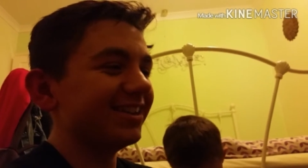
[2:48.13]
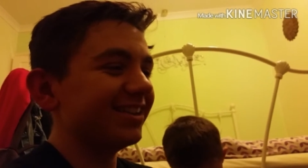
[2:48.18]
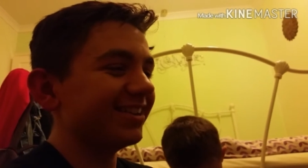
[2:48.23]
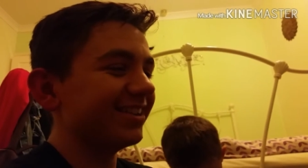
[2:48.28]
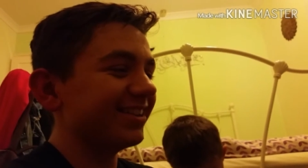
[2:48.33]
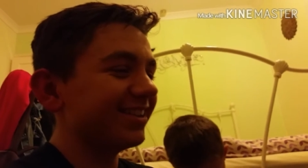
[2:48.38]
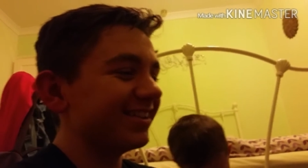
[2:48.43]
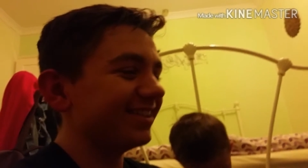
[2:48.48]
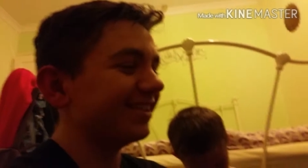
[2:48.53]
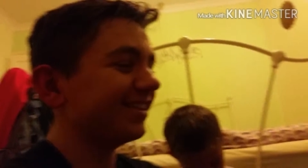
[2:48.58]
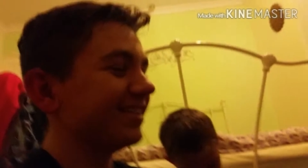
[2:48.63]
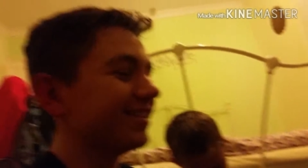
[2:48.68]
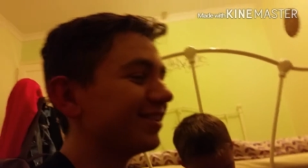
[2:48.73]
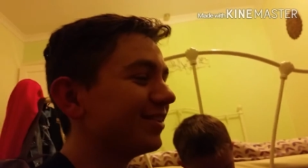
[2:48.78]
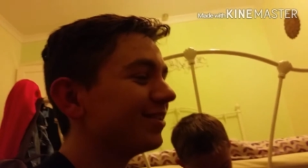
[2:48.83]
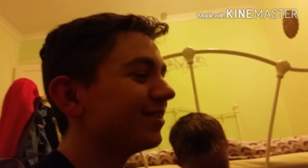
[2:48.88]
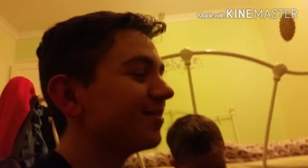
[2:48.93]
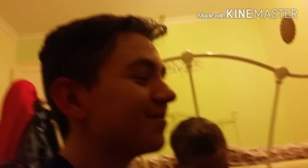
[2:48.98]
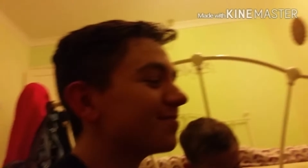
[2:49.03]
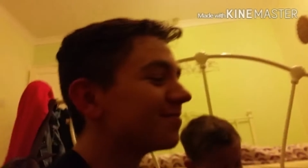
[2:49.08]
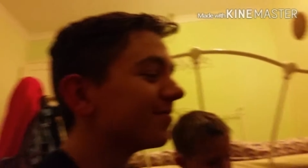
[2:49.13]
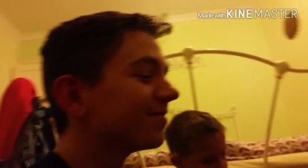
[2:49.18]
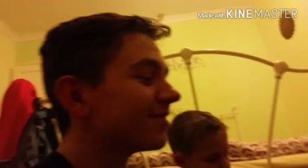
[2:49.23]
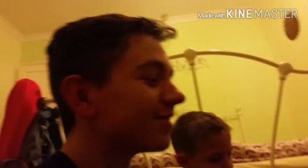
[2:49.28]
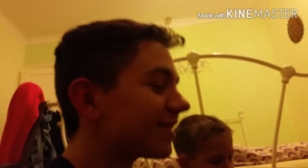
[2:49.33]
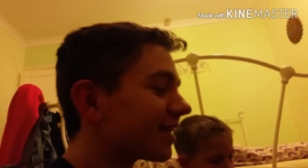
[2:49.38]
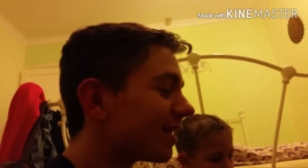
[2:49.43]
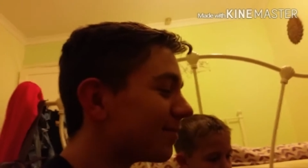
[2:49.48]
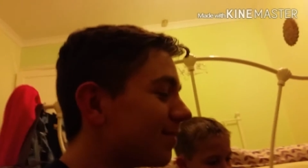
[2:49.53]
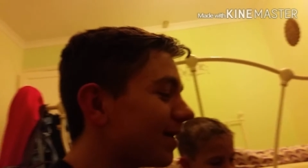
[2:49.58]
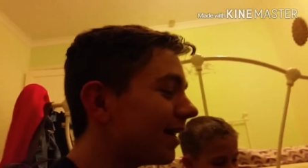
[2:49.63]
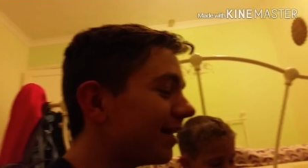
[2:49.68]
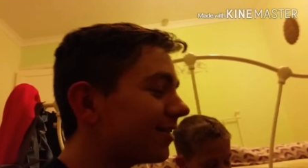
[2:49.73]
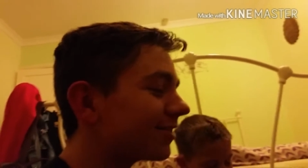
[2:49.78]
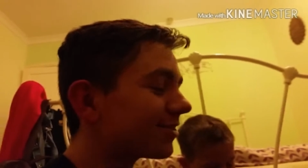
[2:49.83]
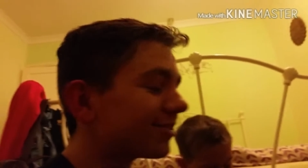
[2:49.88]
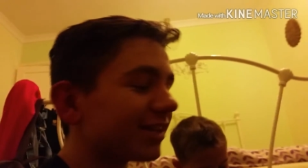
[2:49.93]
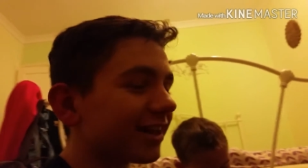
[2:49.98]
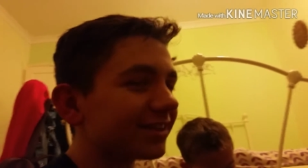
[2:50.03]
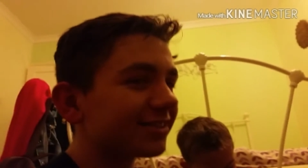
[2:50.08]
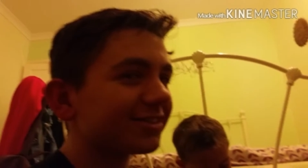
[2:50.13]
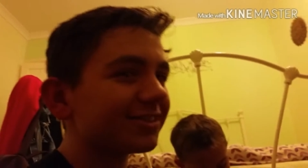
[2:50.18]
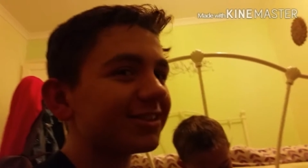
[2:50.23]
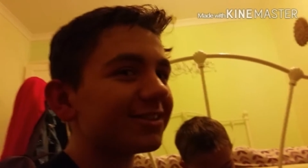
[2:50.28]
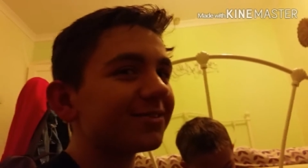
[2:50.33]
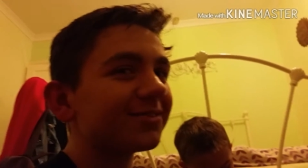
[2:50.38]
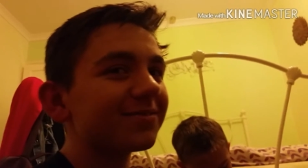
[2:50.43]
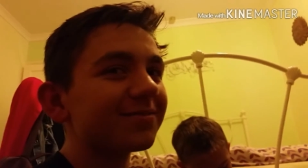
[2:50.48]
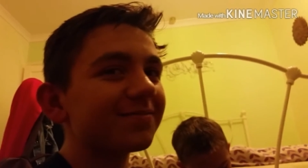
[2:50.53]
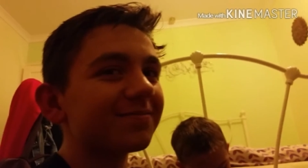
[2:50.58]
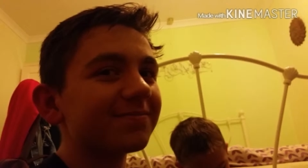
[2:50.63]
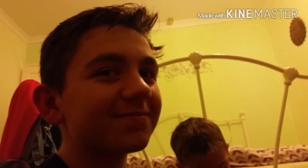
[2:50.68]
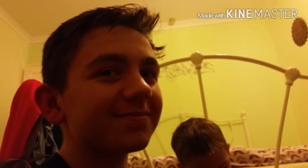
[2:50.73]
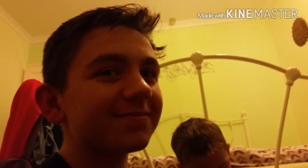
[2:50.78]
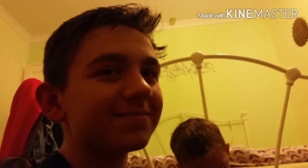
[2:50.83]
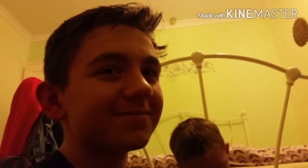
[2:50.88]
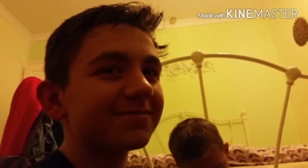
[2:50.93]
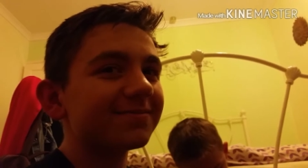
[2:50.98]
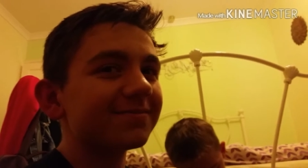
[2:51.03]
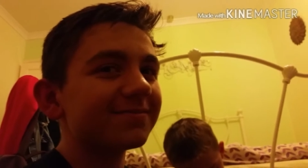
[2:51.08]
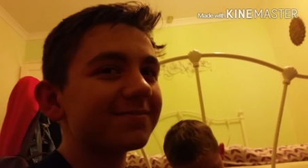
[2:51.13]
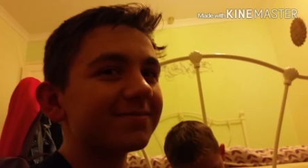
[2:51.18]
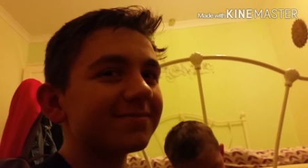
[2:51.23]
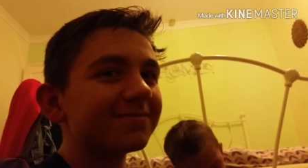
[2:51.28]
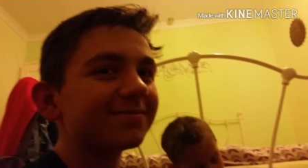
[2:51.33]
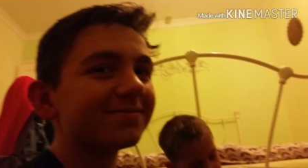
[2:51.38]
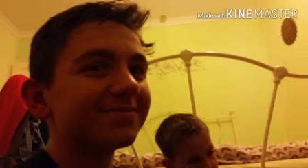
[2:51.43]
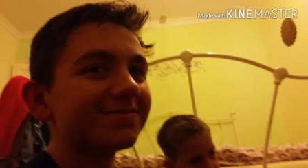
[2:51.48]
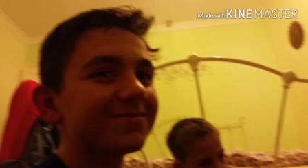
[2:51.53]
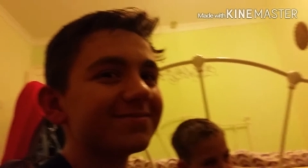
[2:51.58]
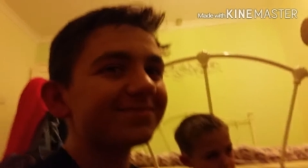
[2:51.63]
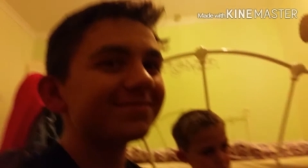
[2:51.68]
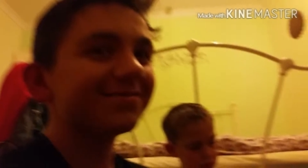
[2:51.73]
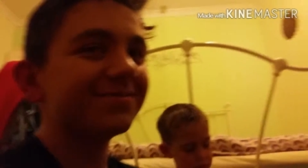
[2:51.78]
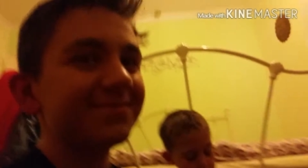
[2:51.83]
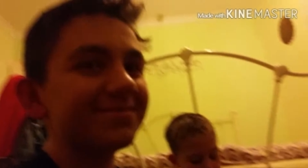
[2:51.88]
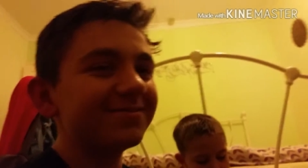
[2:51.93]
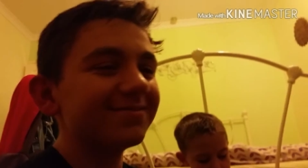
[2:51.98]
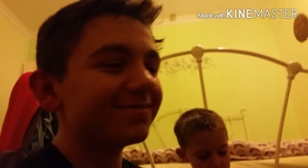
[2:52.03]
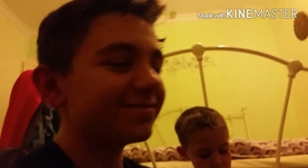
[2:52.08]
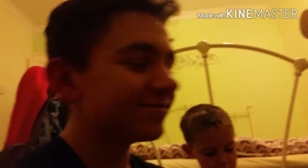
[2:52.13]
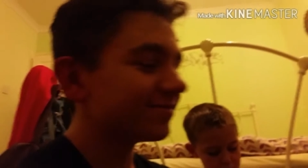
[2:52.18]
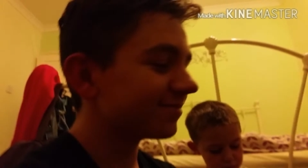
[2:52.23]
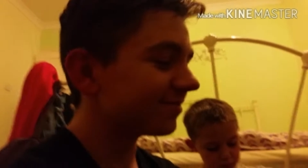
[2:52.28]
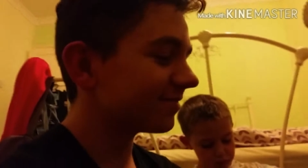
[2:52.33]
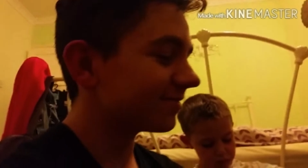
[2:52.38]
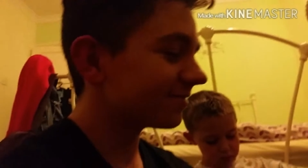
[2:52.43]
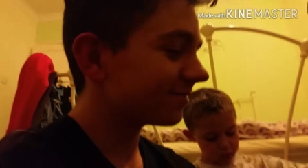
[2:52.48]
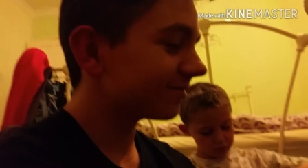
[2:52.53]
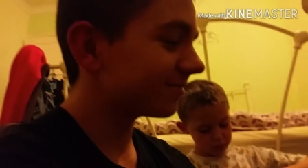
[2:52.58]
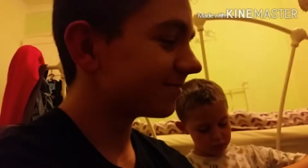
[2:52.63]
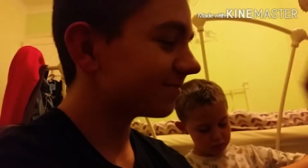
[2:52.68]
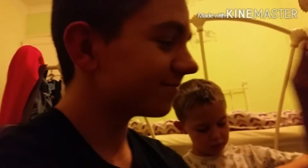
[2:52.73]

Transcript: Better look sexy, man. Yeah, you will look. You will look.